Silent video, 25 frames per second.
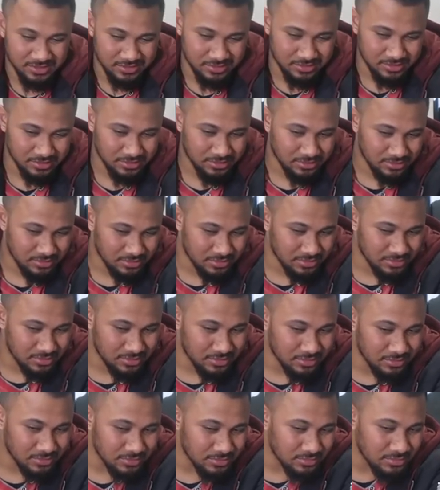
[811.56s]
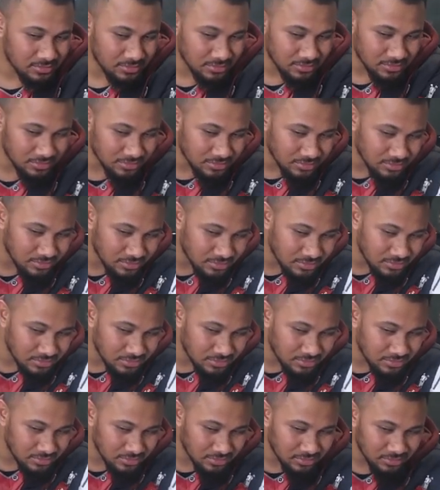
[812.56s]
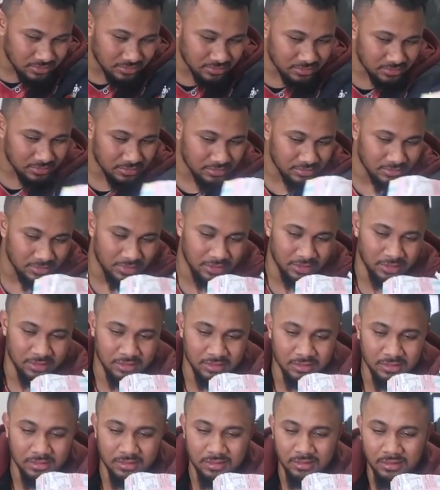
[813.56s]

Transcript: This person isn't speaking.